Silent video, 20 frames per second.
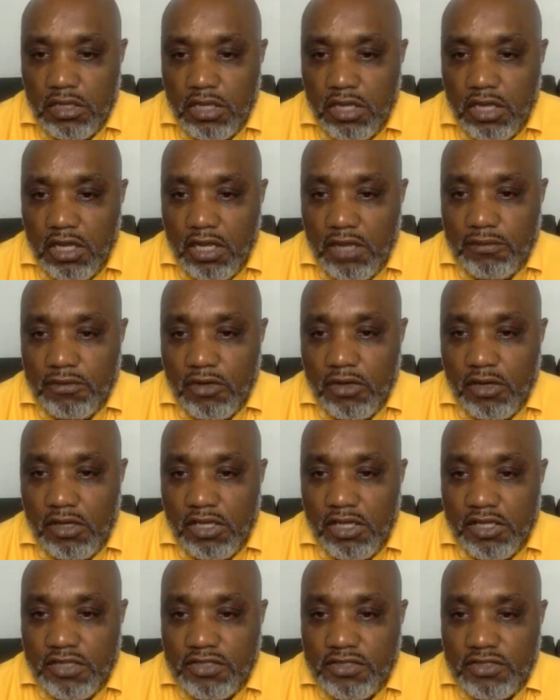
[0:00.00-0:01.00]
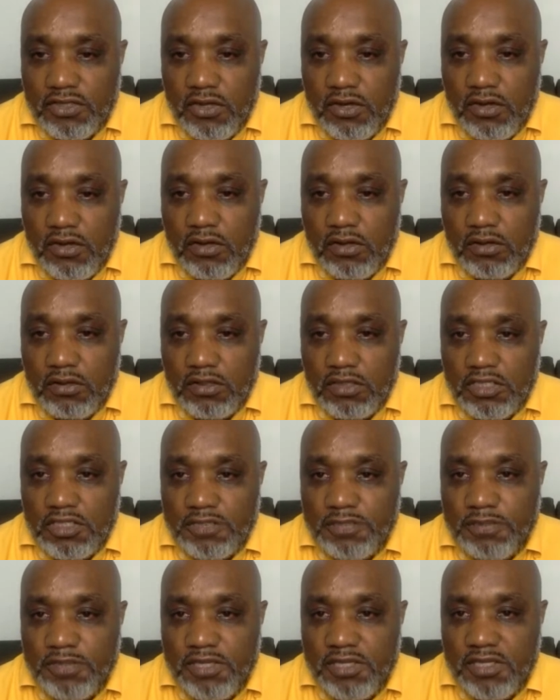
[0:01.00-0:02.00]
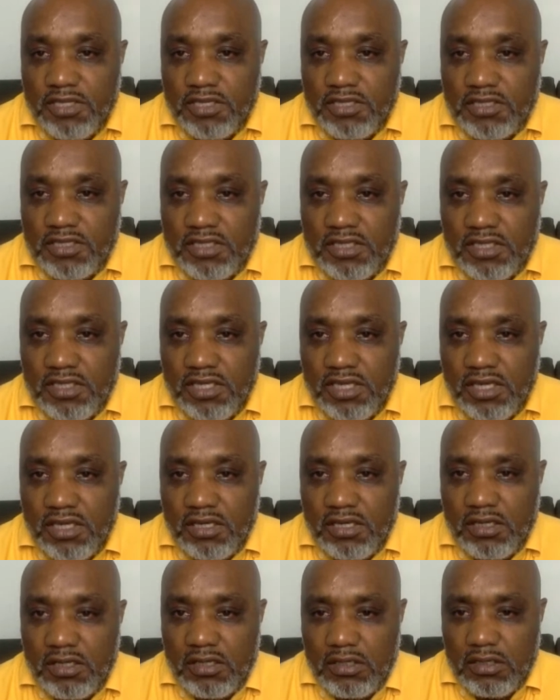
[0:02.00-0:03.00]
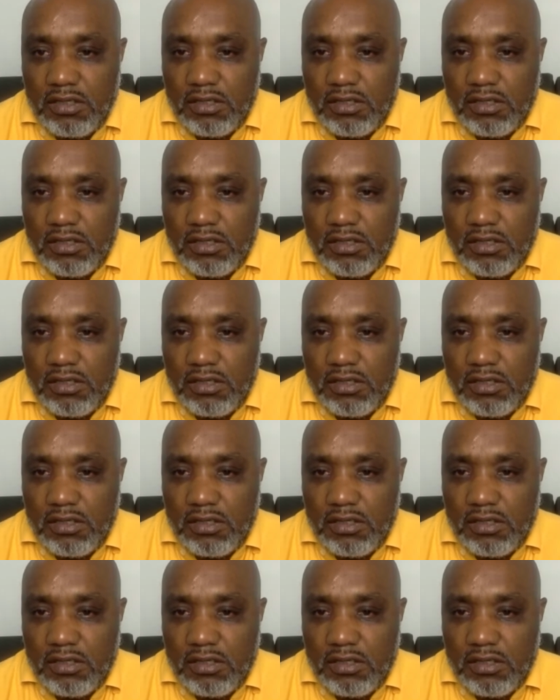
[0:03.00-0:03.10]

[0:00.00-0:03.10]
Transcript: Um, okay, so is Peter still here?